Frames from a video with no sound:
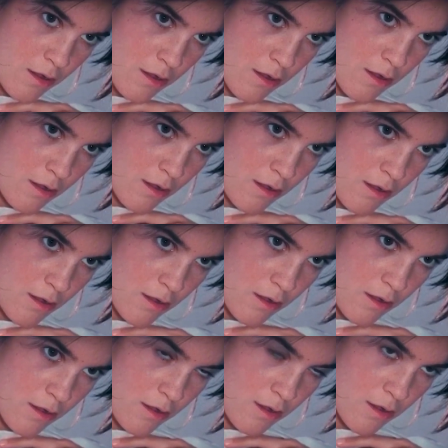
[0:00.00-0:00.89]
being lost in
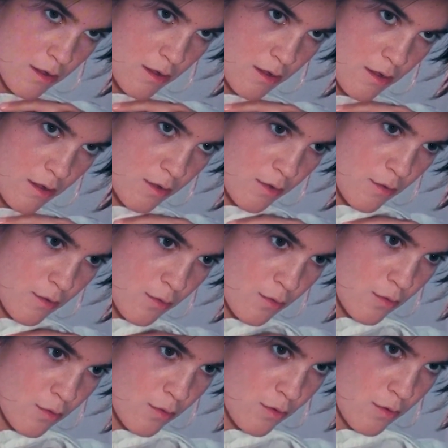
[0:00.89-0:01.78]
her thoughts,
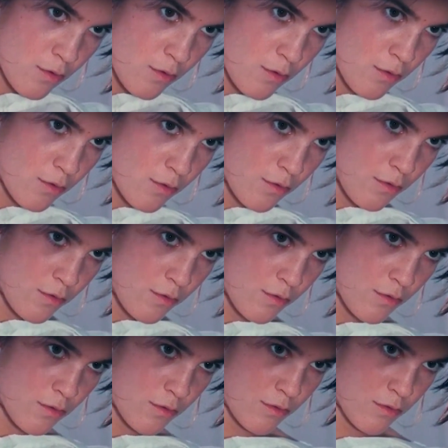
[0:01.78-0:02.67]
she notices a man
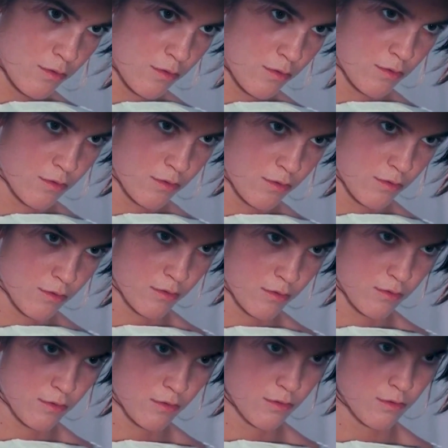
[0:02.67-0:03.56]
smoking by the
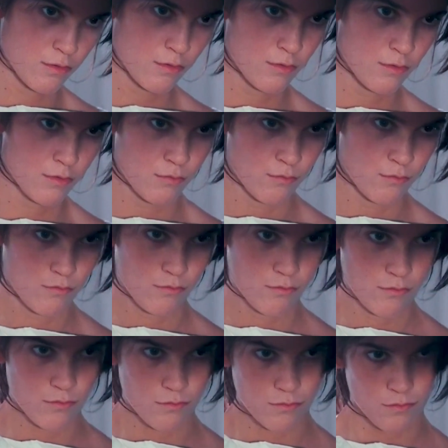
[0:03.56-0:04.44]
theater, and he
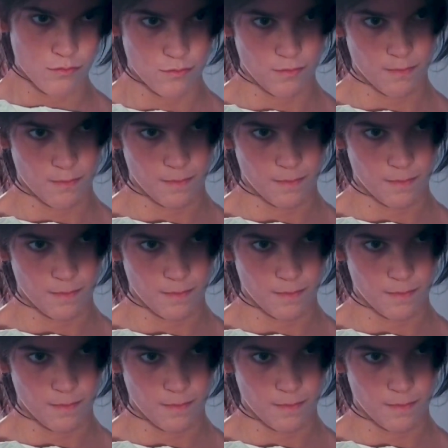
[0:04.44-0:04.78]
catches her